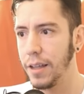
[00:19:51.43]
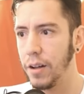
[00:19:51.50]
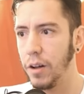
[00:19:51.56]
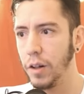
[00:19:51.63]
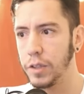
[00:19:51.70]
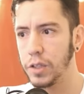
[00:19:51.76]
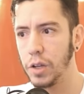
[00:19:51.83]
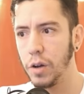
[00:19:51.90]

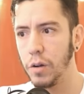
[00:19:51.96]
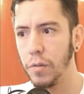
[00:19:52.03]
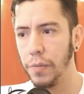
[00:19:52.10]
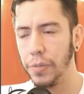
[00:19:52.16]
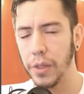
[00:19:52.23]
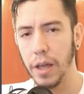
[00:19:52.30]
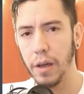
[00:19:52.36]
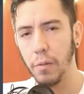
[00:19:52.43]

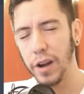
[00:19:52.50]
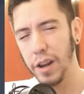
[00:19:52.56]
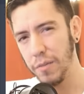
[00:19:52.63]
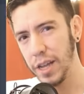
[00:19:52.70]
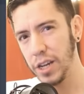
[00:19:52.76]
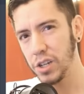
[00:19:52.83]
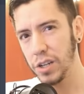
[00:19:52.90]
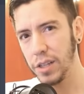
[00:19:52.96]
Also, what I
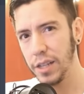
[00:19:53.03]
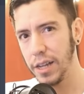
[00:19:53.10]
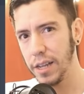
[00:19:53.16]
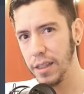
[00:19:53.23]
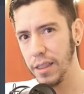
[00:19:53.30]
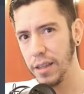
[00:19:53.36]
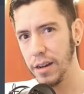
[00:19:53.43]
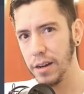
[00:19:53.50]
mentioned,
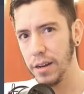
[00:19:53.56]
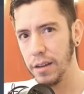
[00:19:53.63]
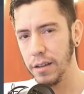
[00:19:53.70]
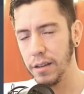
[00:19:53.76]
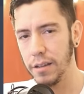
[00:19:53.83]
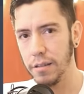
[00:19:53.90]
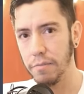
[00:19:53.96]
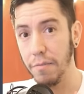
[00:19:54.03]
that there
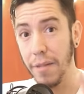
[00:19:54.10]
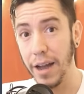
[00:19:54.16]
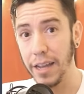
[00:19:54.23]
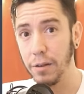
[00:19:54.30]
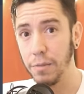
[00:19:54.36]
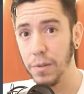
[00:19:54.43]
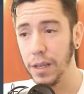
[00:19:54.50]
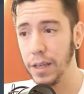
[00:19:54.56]

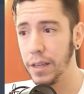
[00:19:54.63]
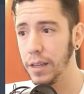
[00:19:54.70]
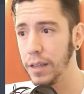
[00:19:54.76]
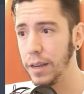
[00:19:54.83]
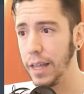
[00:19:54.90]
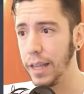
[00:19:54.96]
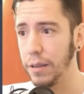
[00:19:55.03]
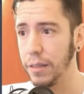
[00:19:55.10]
might be
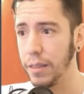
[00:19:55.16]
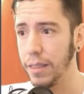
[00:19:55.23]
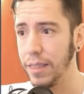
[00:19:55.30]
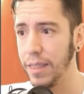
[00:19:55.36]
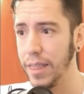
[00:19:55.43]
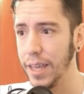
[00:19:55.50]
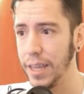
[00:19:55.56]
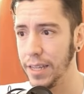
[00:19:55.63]
like
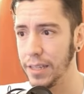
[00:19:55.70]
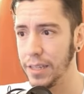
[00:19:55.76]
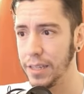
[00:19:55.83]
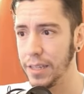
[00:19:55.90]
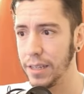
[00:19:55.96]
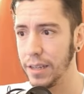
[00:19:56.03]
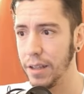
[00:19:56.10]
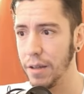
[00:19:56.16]

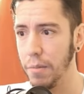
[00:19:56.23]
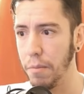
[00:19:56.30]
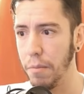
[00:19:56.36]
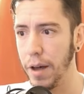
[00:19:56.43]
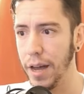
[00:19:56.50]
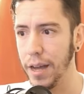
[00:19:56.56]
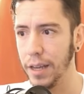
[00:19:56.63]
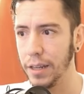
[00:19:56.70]
this
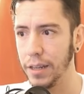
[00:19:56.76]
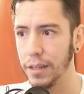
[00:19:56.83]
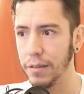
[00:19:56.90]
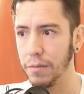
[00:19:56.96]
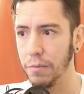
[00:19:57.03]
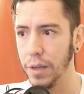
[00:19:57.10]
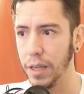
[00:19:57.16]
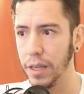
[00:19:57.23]
might
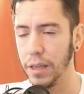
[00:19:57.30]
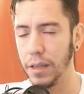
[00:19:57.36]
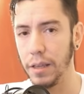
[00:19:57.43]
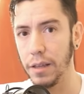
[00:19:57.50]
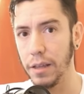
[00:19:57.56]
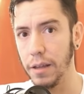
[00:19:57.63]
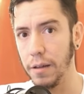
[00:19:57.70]
be